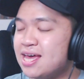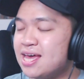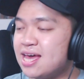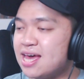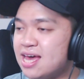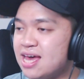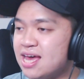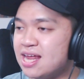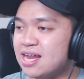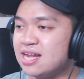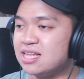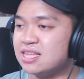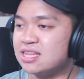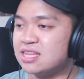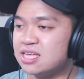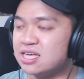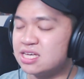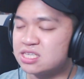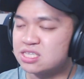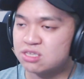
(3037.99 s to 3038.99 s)
in
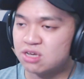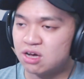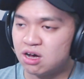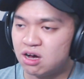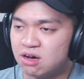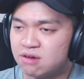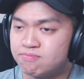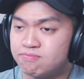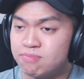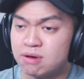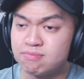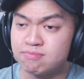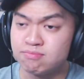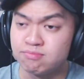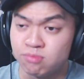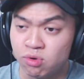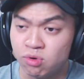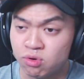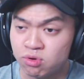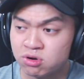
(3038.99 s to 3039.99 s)
this song, but
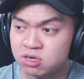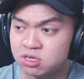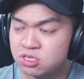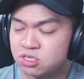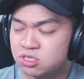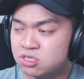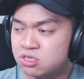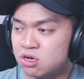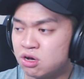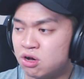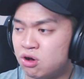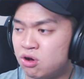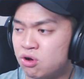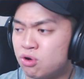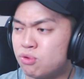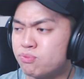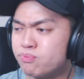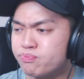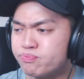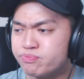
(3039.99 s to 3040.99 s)
more
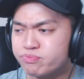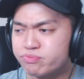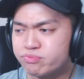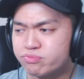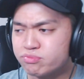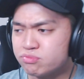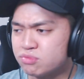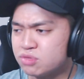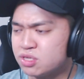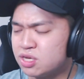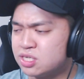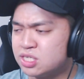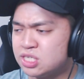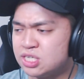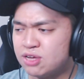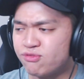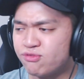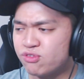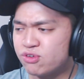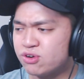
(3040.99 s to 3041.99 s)
so
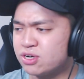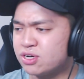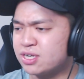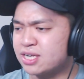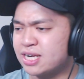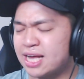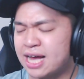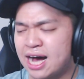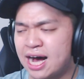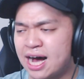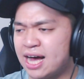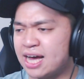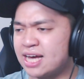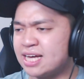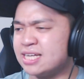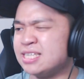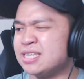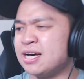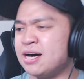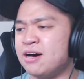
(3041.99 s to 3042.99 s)
different
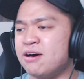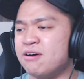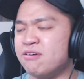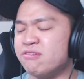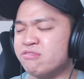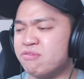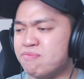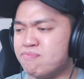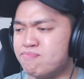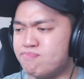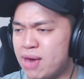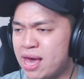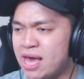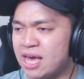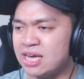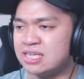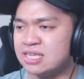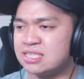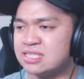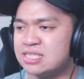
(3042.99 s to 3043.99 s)
kind of
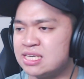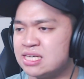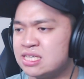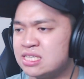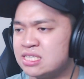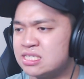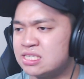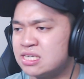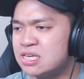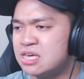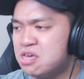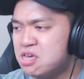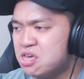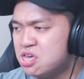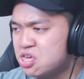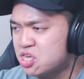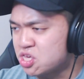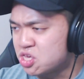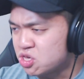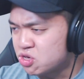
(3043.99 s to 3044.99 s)
basses
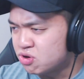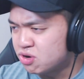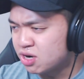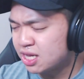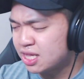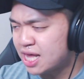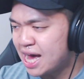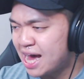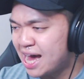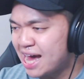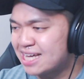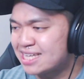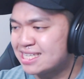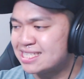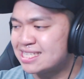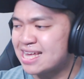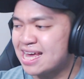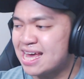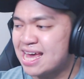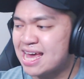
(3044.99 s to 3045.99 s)

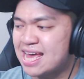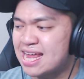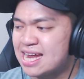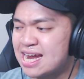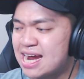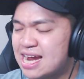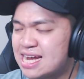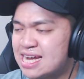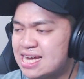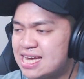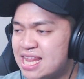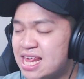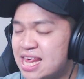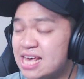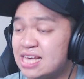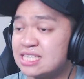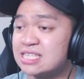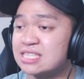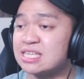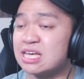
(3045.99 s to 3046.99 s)
utilized in
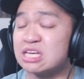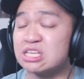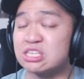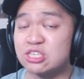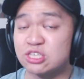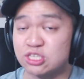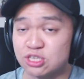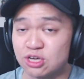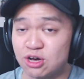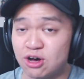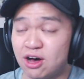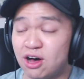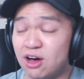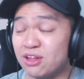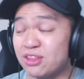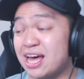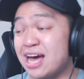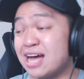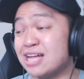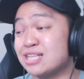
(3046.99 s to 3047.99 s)
this
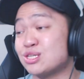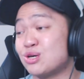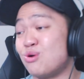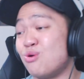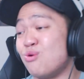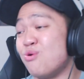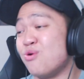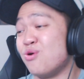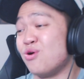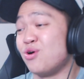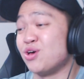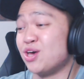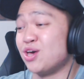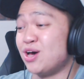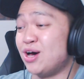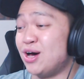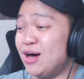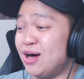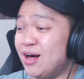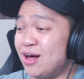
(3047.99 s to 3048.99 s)
song. That's cool,
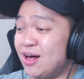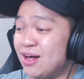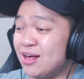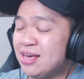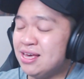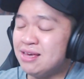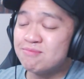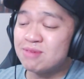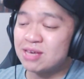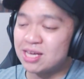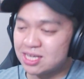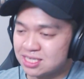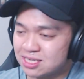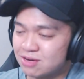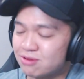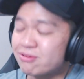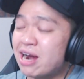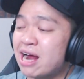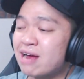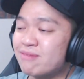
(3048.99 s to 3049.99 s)
y'all. Because
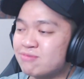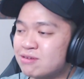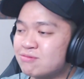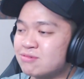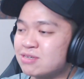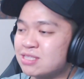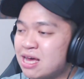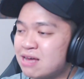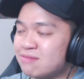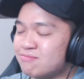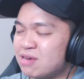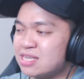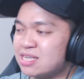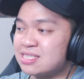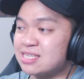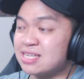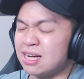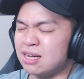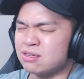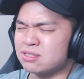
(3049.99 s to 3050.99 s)
it wrapped up with that bass
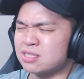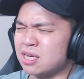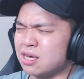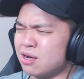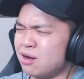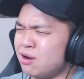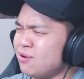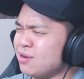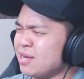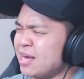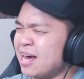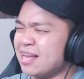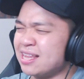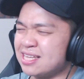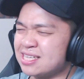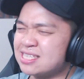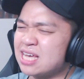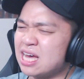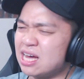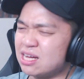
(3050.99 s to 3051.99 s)
and I was like, oh yeah,
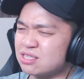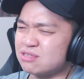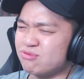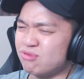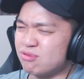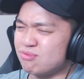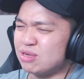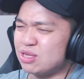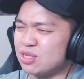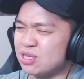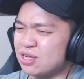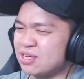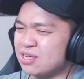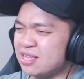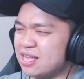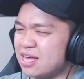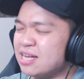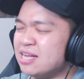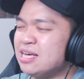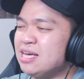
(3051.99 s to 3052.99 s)
this sounds familiar
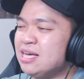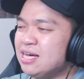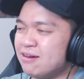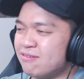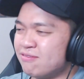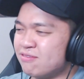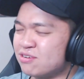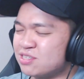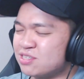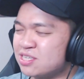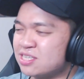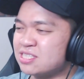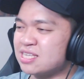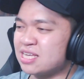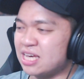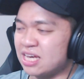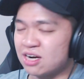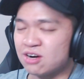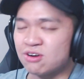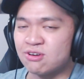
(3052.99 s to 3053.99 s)
then versus
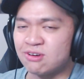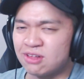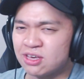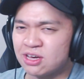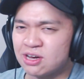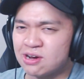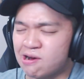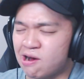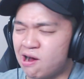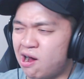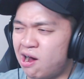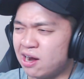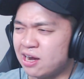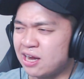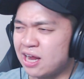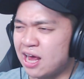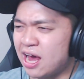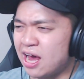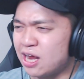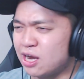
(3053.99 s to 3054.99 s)
like earlier on
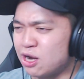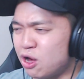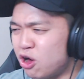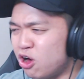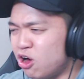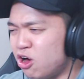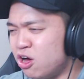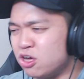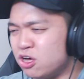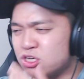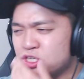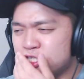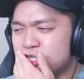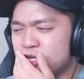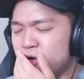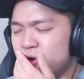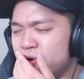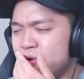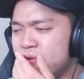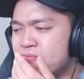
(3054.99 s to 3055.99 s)
and all.
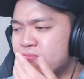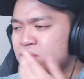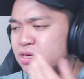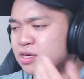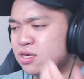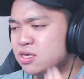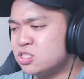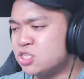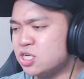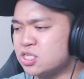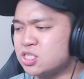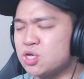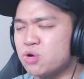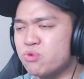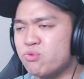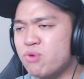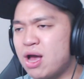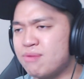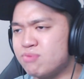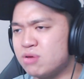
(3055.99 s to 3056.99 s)
So just to
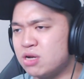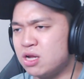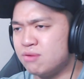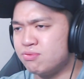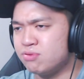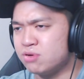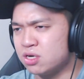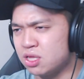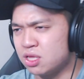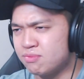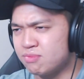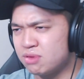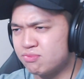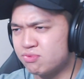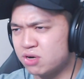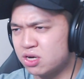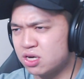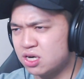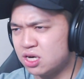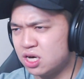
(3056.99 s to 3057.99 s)
wrap it up here, let me
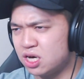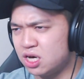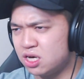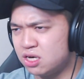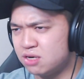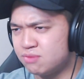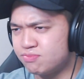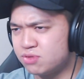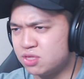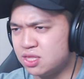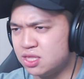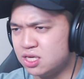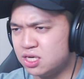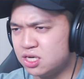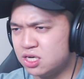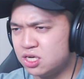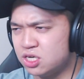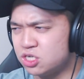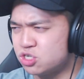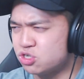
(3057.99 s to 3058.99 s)
bring up
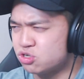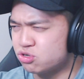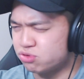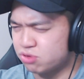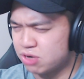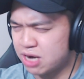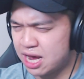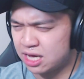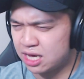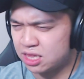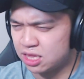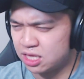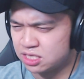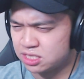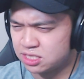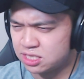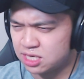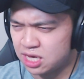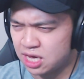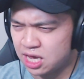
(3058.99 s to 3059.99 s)
the track
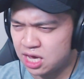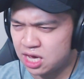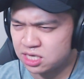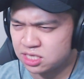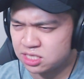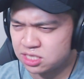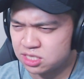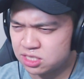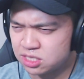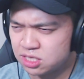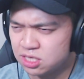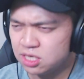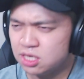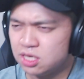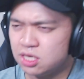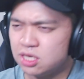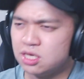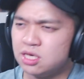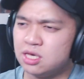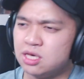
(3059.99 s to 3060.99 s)
listing. Yes,
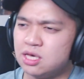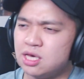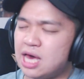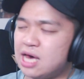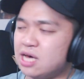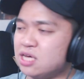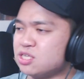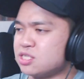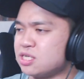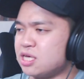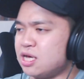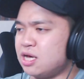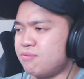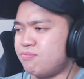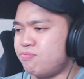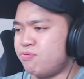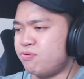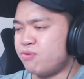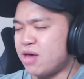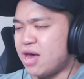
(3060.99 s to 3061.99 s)
EL7Z.
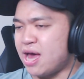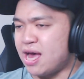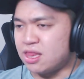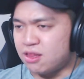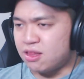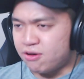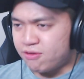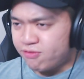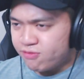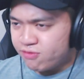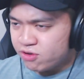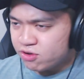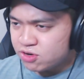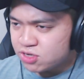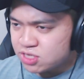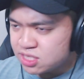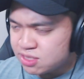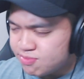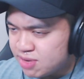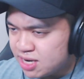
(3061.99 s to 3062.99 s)
And their
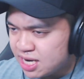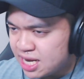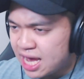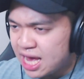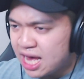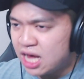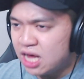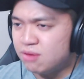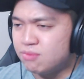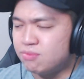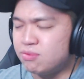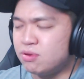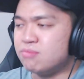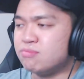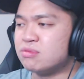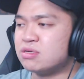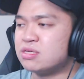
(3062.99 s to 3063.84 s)
first mini album,